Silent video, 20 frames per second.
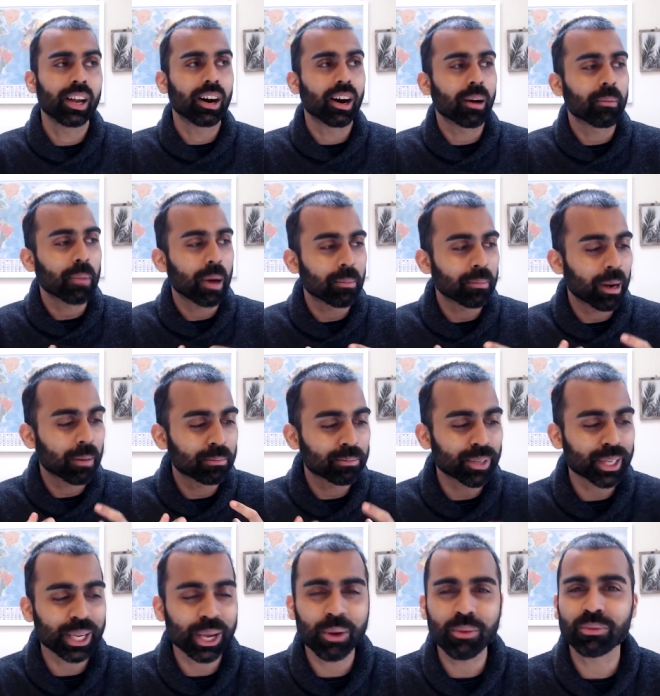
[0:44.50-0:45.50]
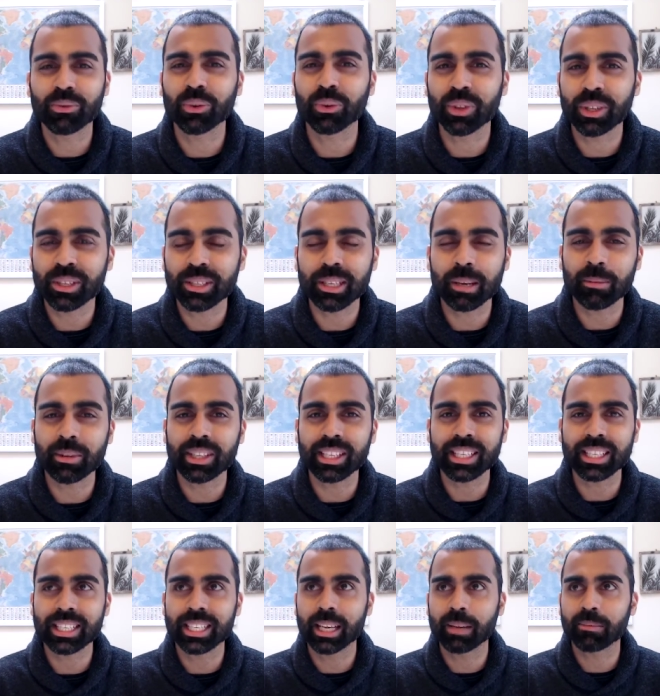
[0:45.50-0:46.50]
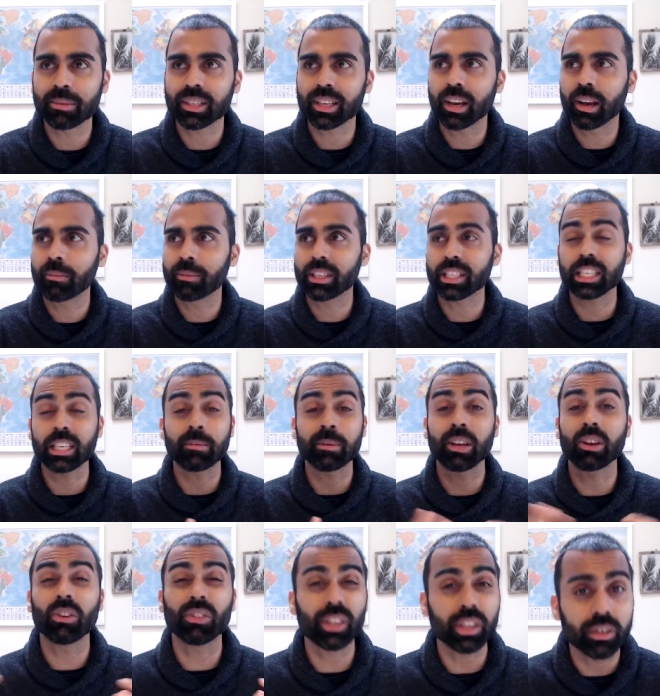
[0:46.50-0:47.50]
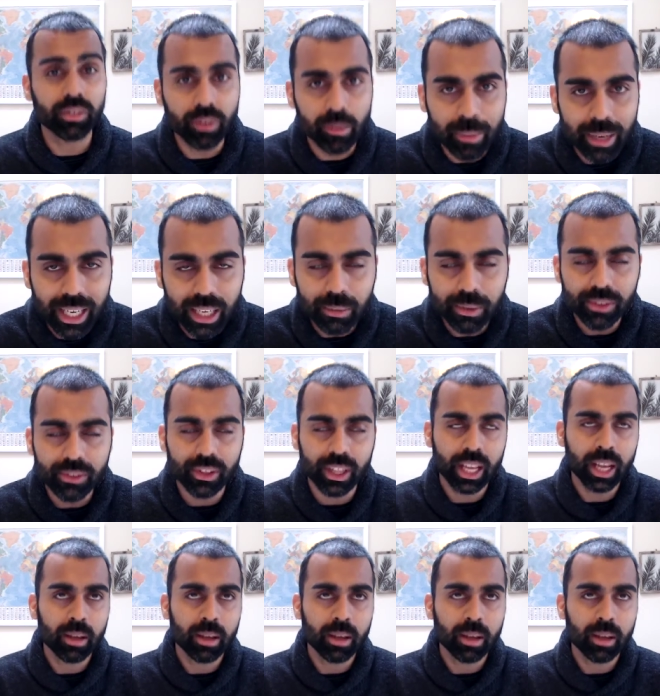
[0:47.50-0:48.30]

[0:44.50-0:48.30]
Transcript: I'm pretty hopeful that some of these tips, there's going to be a lot that you're familiar with.